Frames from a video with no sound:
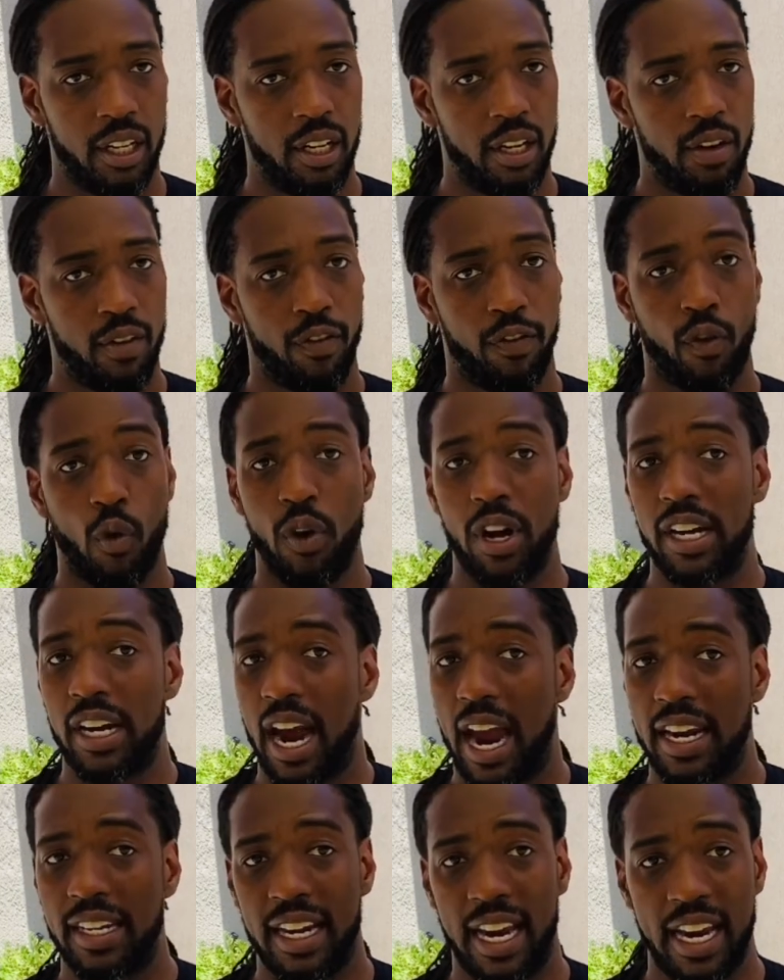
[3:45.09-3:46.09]

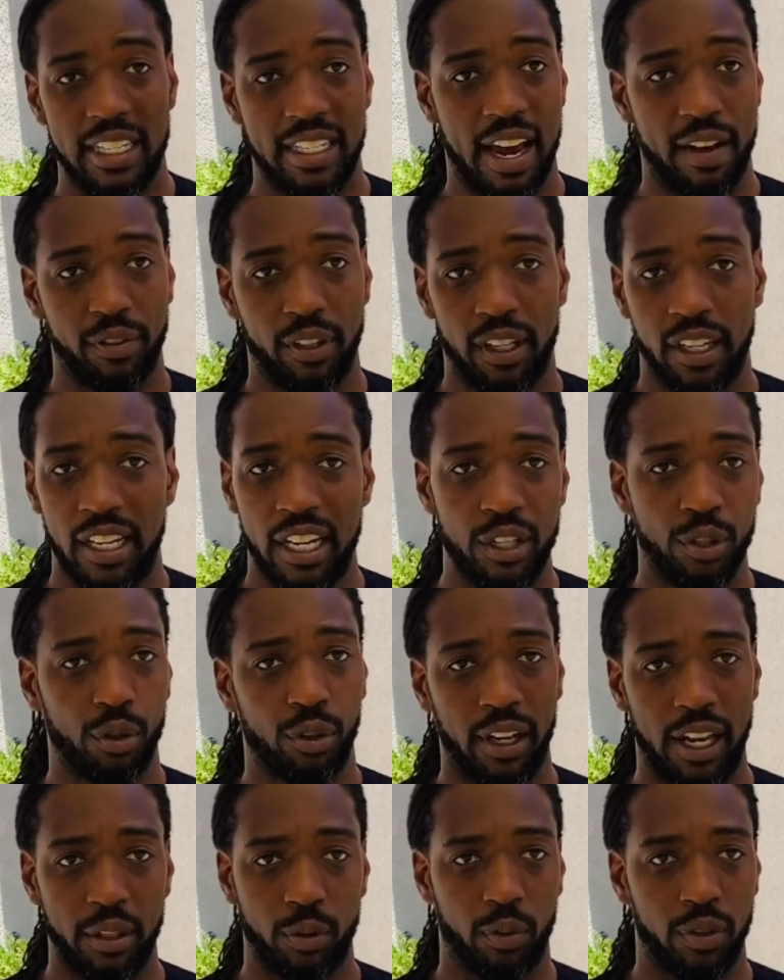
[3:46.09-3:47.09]
49 days after the
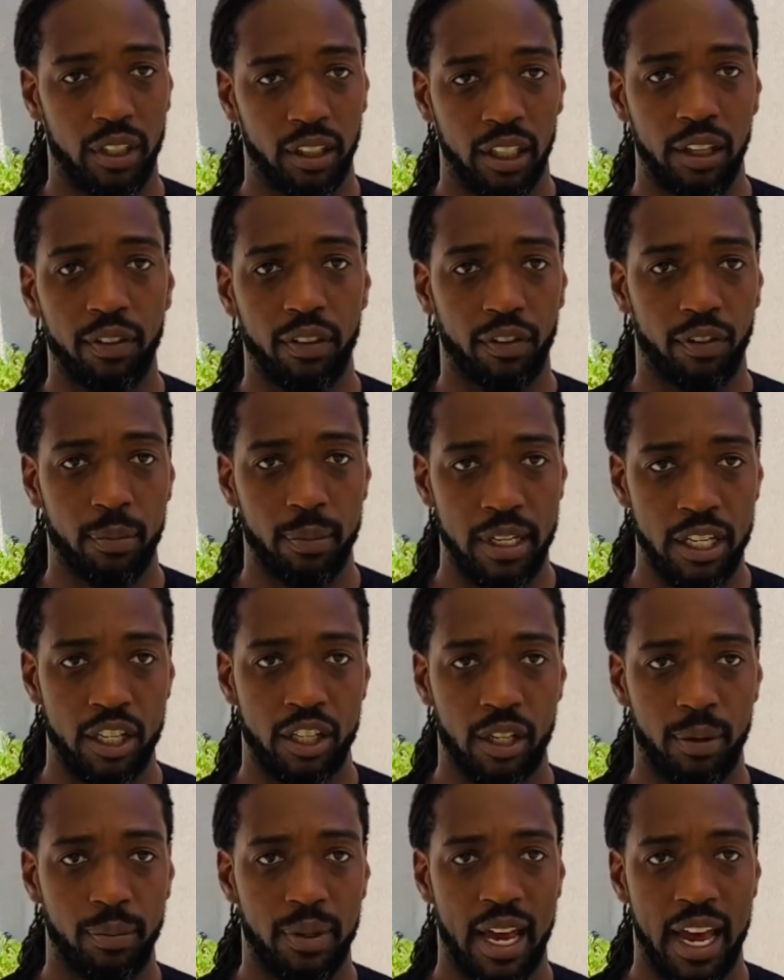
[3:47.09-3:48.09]
Israelites were delivered from
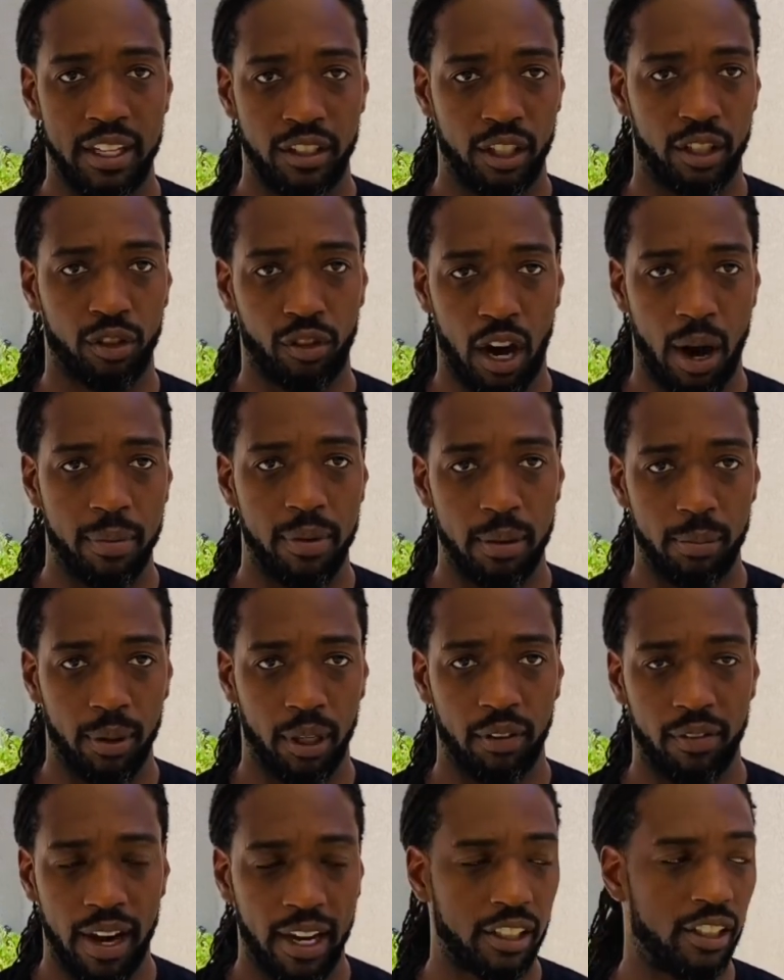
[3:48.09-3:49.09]
Egypt, as described in the book
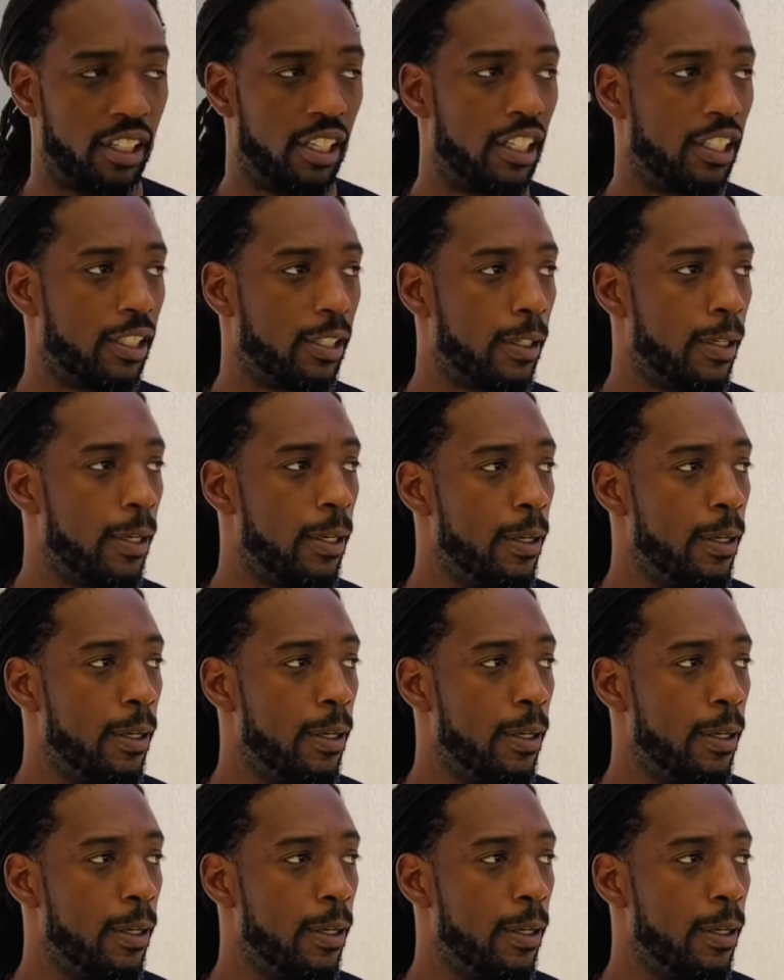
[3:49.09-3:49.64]
of Exodus.